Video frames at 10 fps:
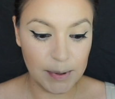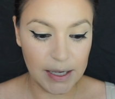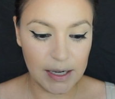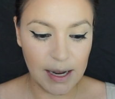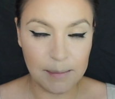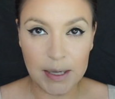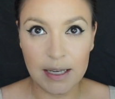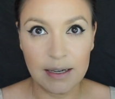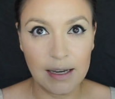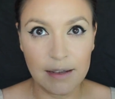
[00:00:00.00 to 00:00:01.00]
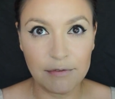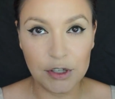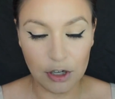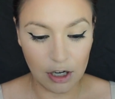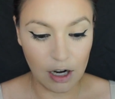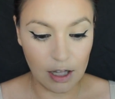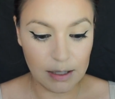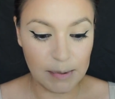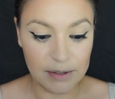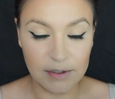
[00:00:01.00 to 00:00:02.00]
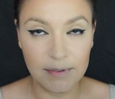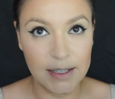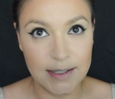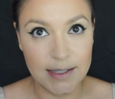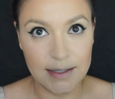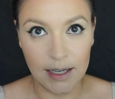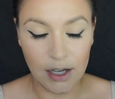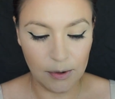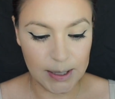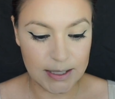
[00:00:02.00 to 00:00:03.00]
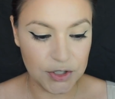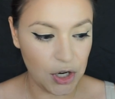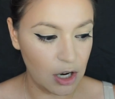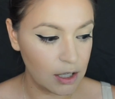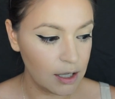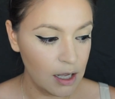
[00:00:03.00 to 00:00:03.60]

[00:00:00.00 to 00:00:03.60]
But I mean, if you're all about the falsies, then go in strong.